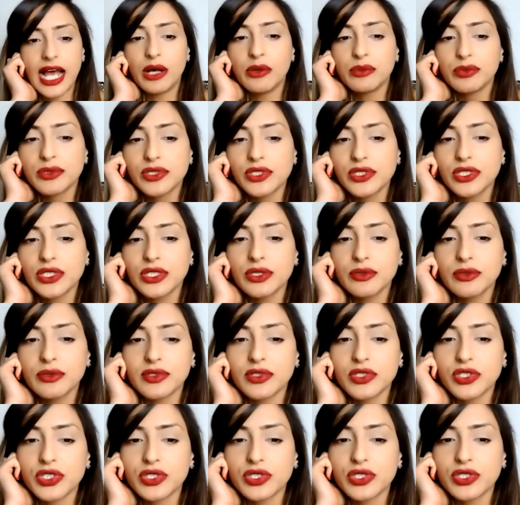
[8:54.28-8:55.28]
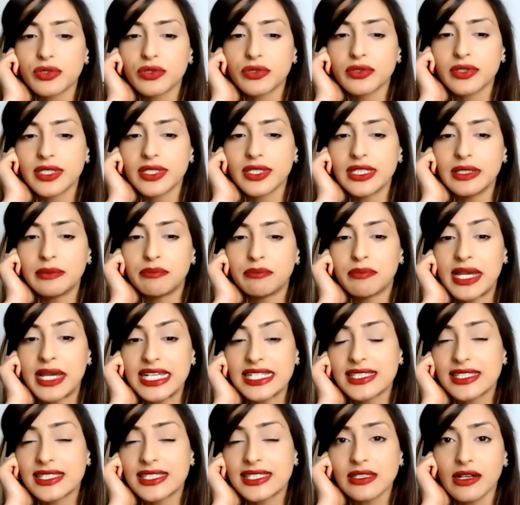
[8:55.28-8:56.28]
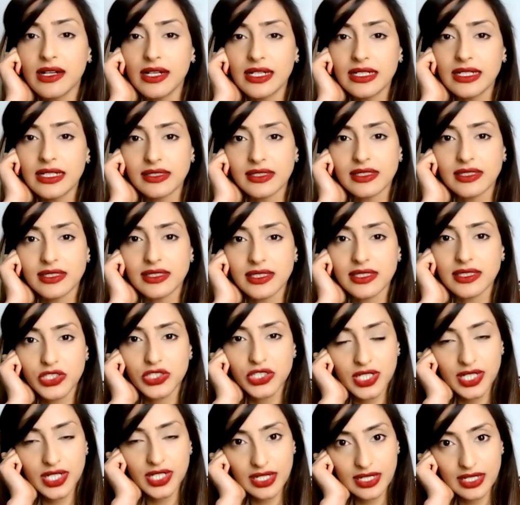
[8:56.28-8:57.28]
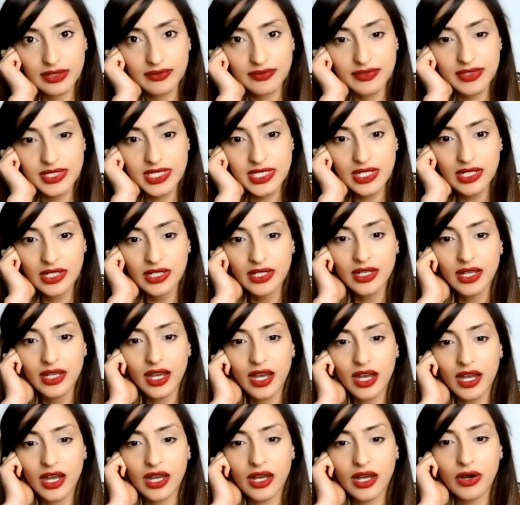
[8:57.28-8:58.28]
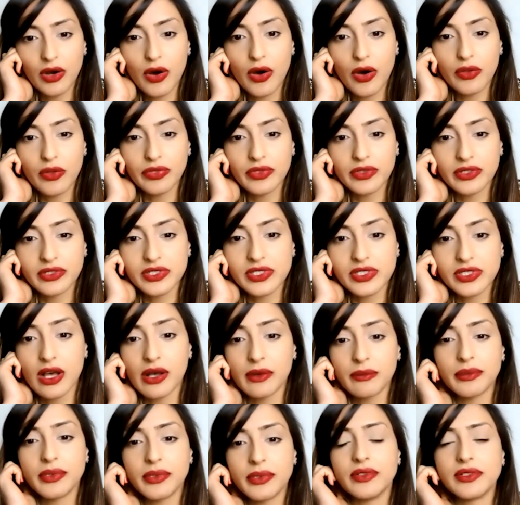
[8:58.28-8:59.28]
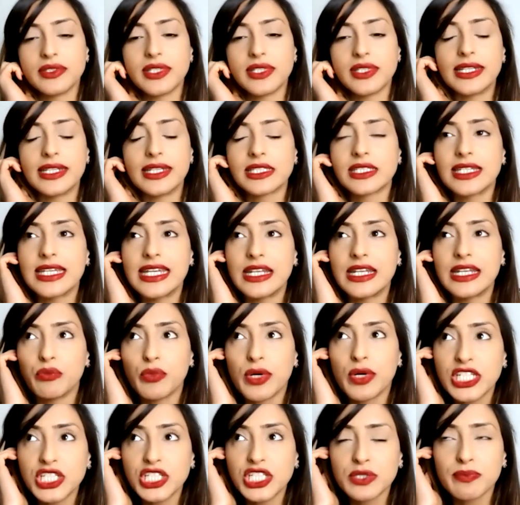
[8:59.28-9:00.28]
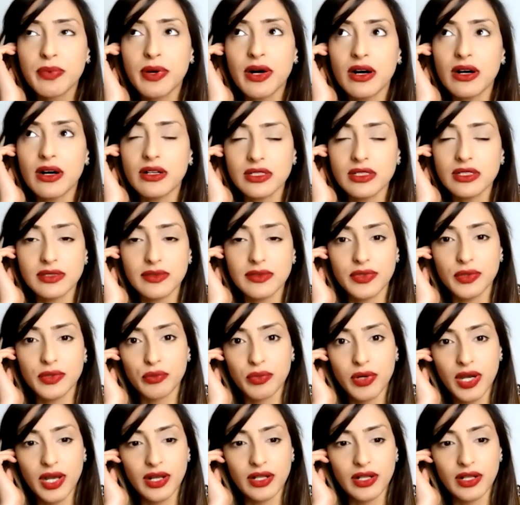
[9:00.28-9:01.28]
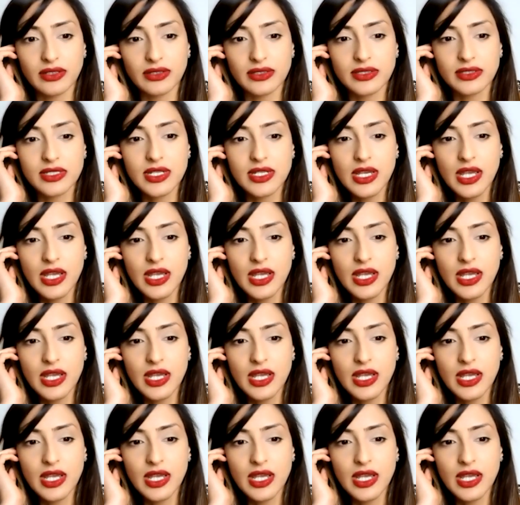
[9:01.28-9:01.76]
How would you ensure the best science is achieved on the samples, and in which parts of the world